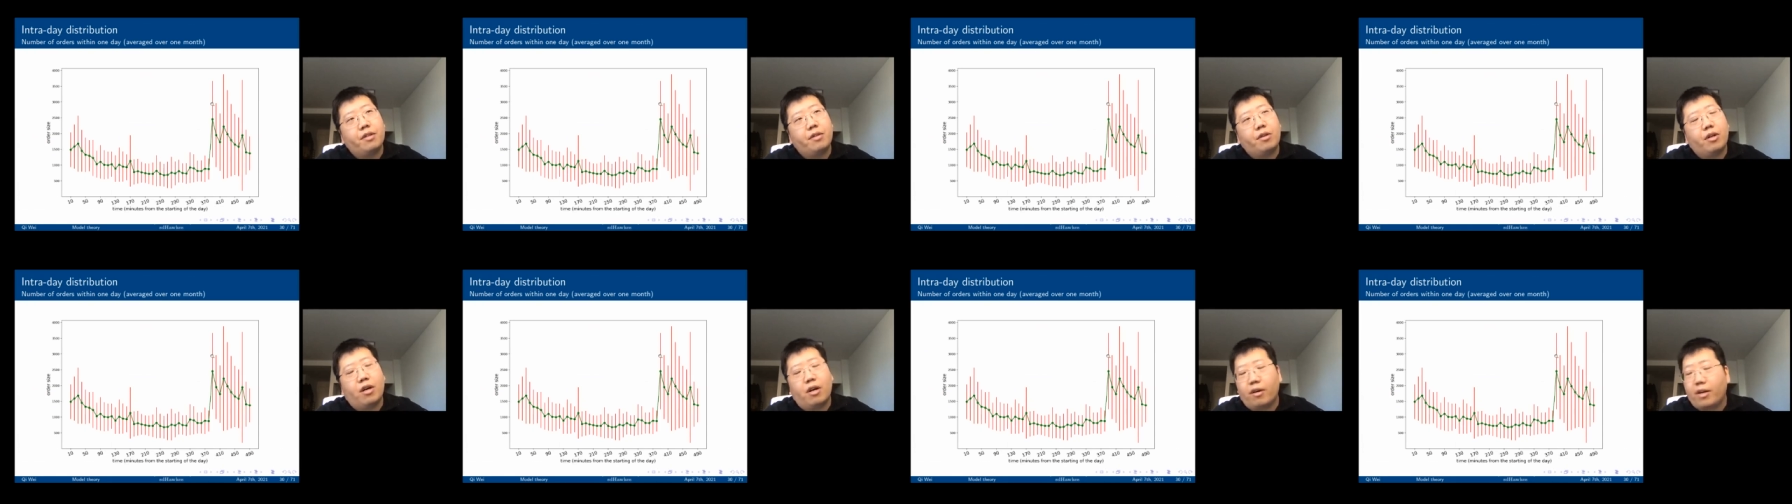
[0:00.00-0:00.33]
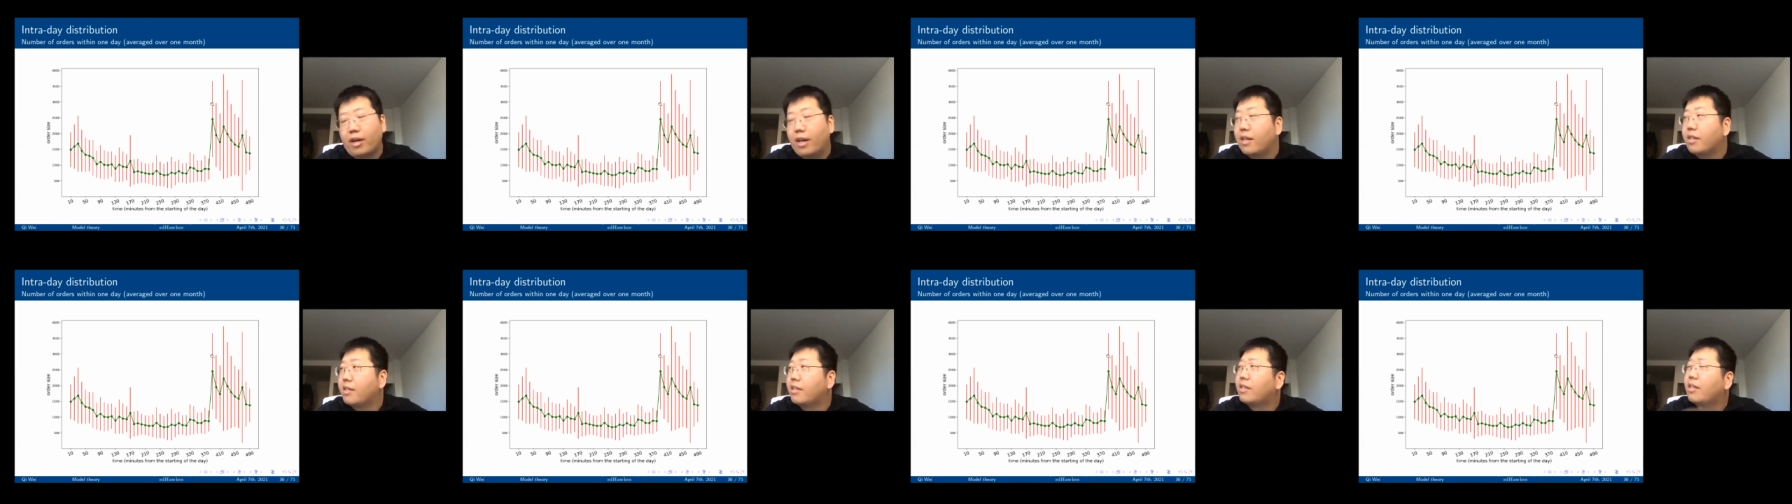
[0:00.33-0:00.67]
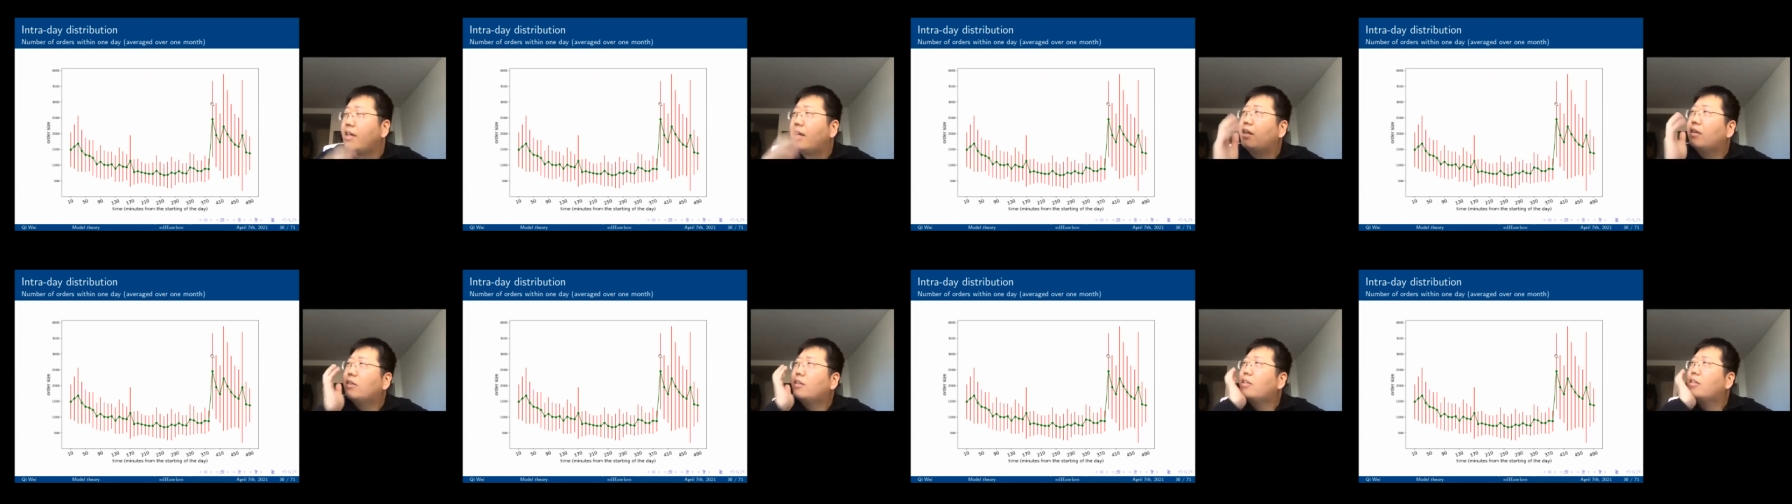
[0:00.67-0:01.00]
how can I say
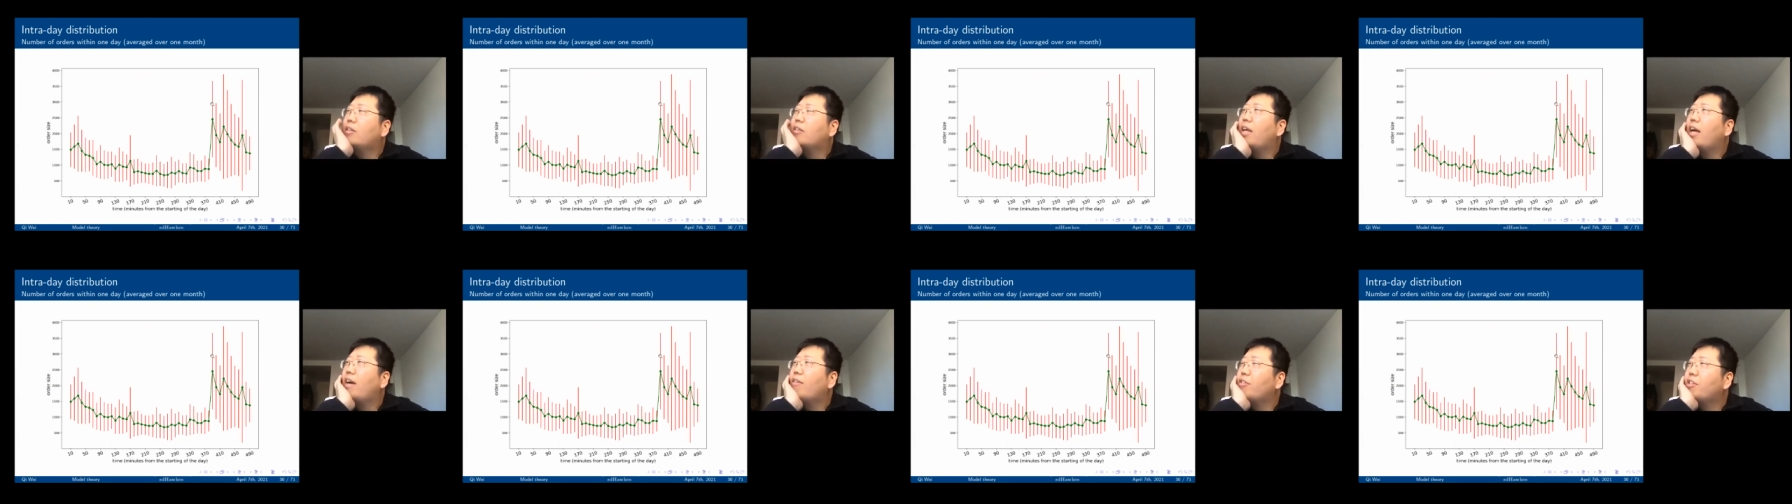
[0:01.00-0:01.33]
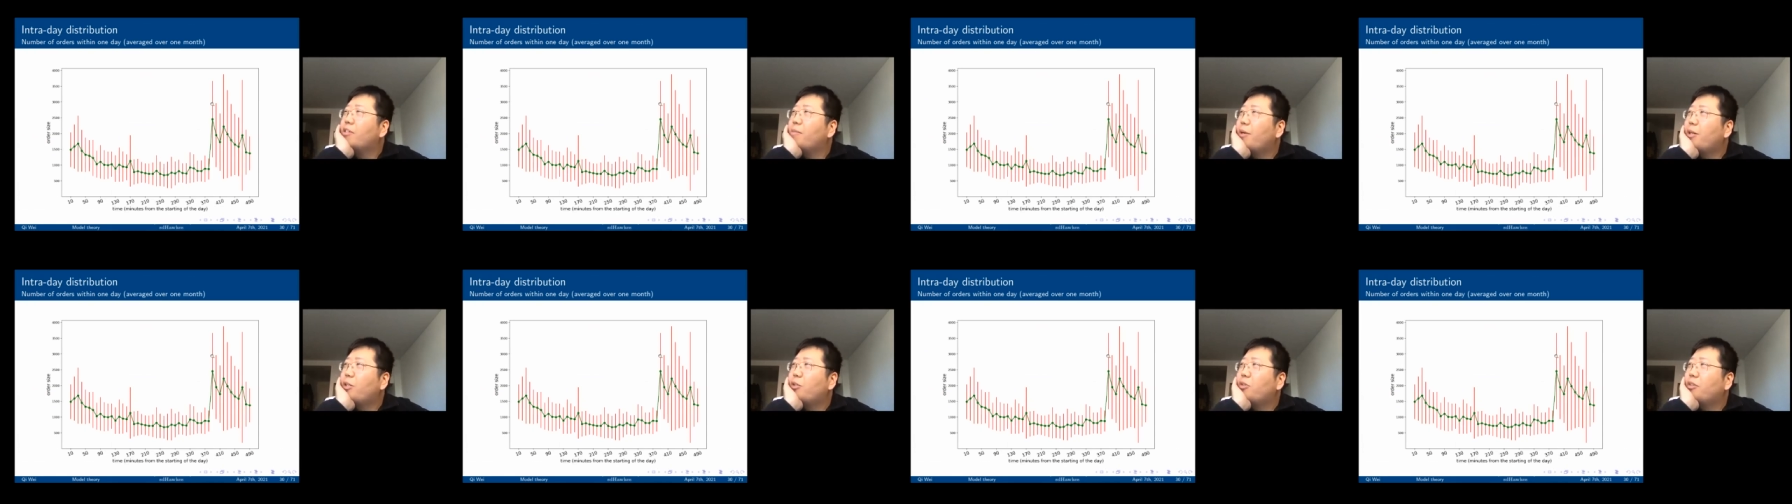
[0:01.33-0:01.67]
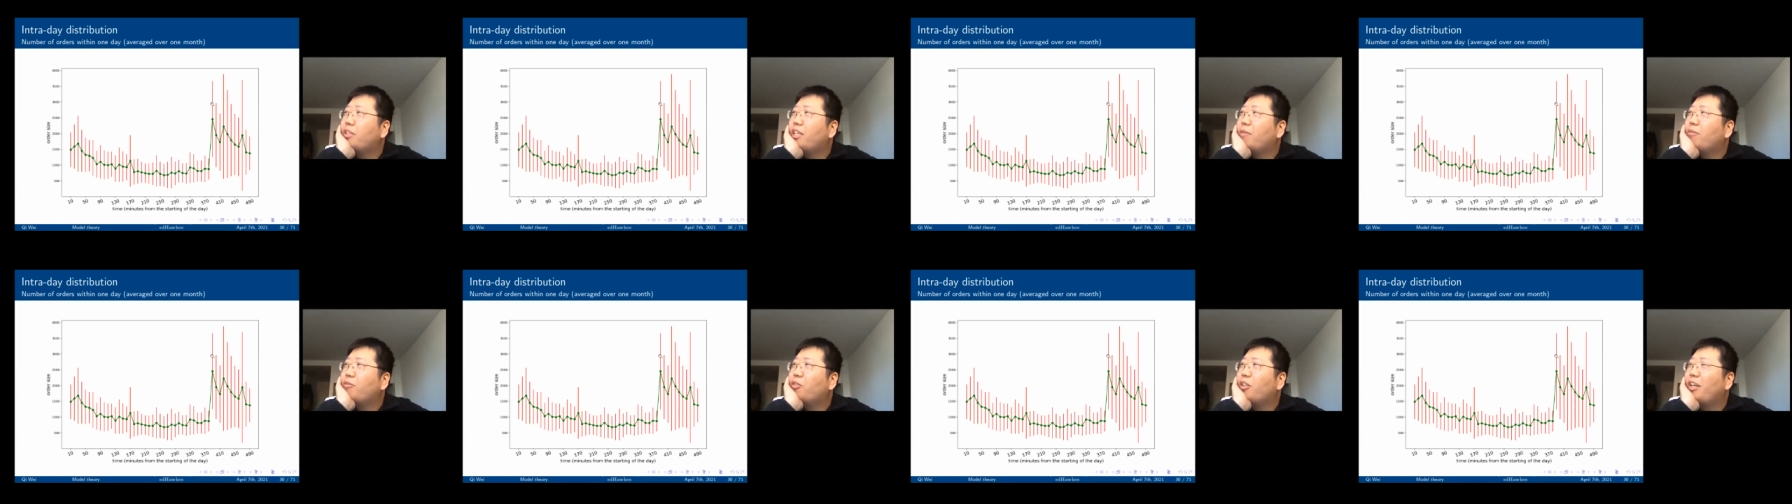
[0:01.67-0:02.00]
that? They have a special
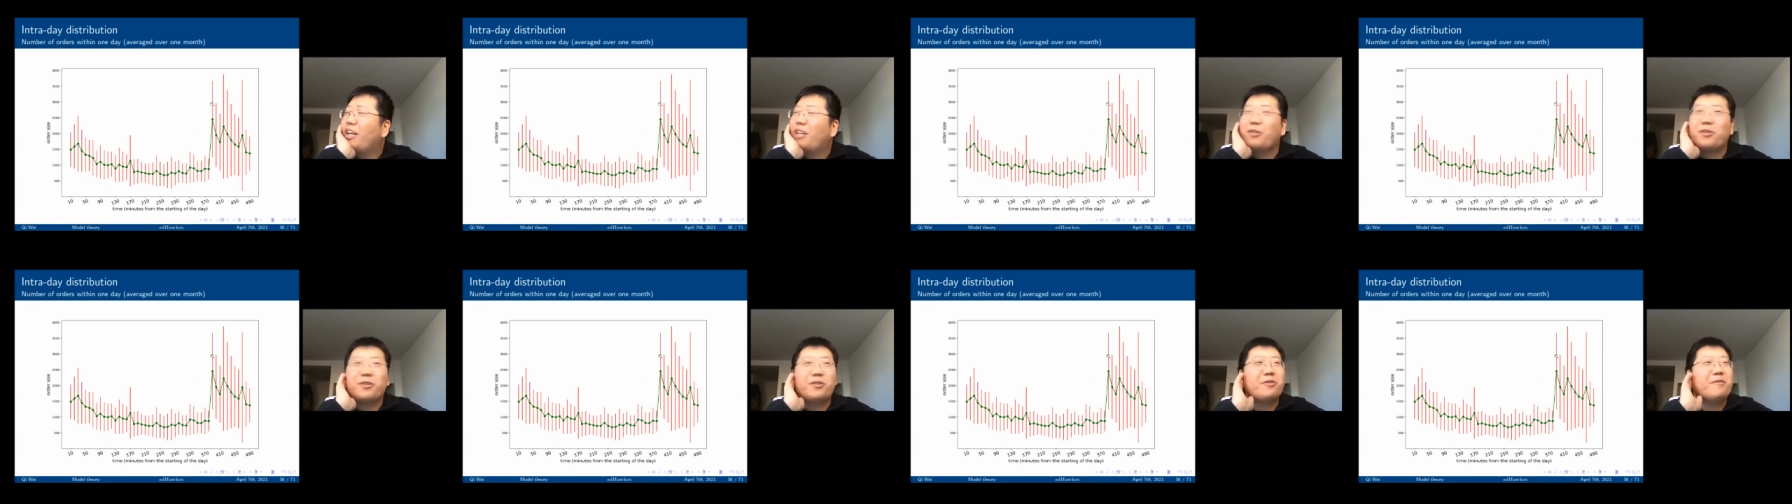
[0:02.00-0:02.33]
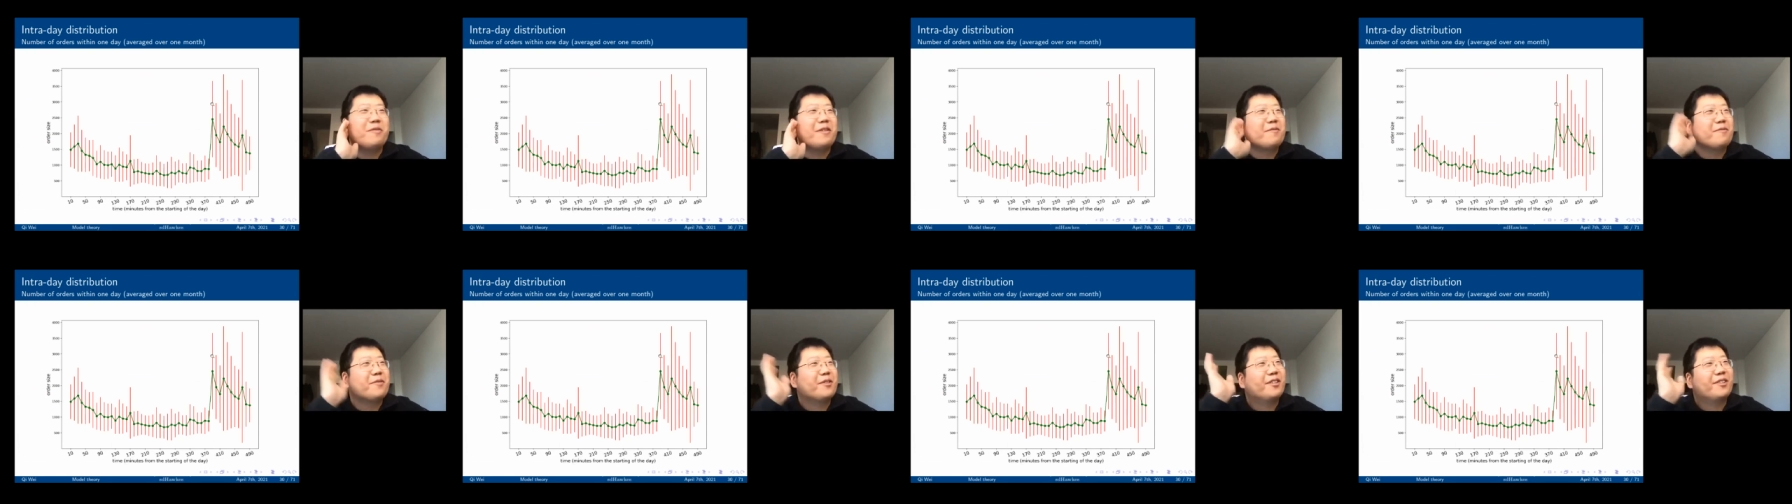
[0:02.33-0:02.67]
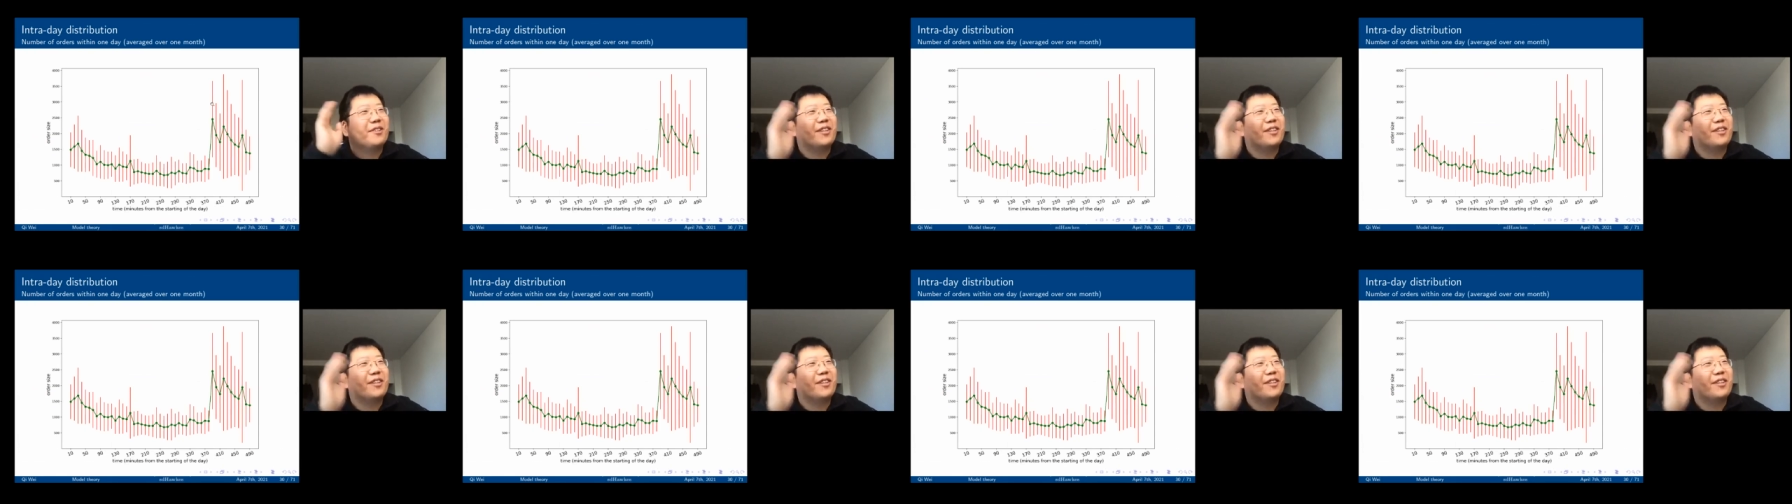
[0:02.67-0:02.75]
name for I don't remember.